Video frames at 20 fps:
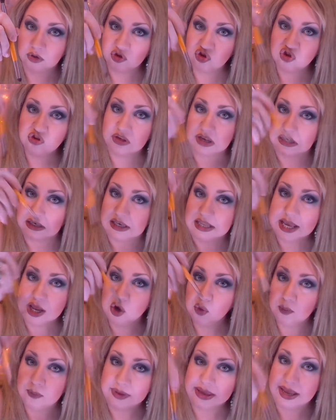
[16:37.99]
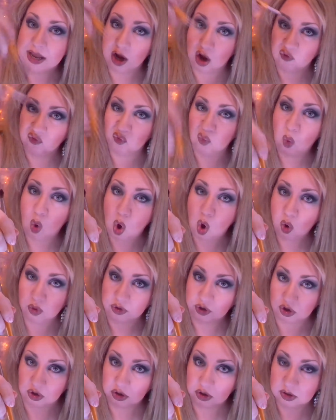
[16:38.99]
Just a little bit of
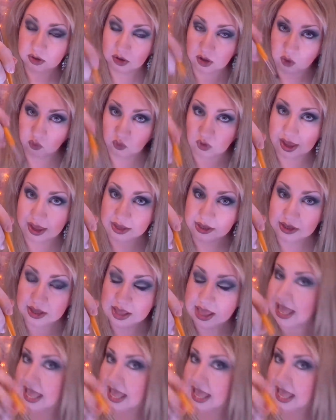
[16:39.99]
water, okay?